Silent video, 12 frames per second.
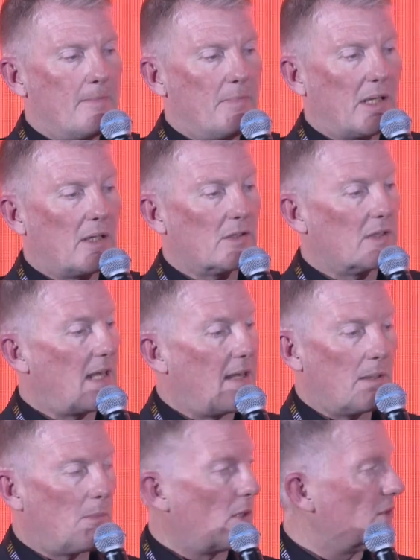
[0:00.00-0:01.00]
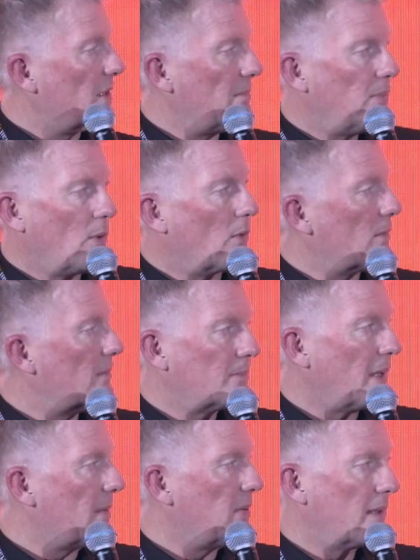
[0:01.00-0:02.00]
because they're the most important
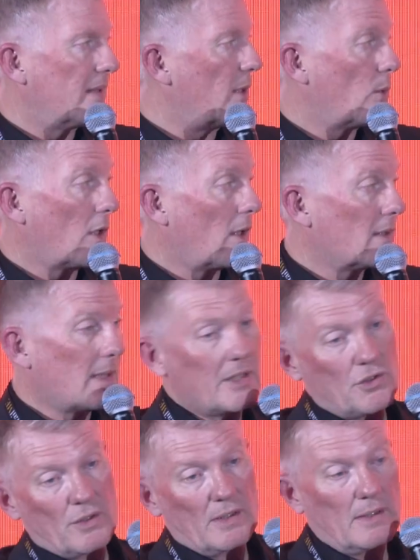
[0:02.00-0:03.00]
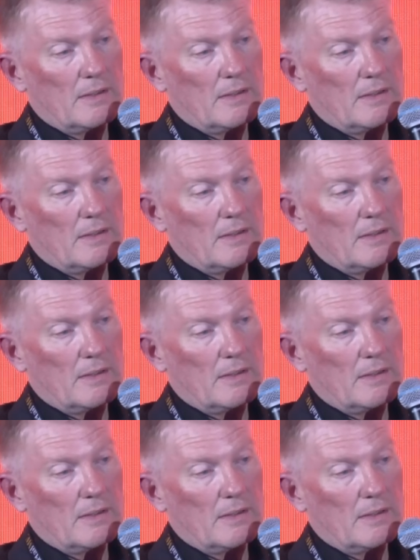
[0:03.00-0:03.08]
people in the organisation.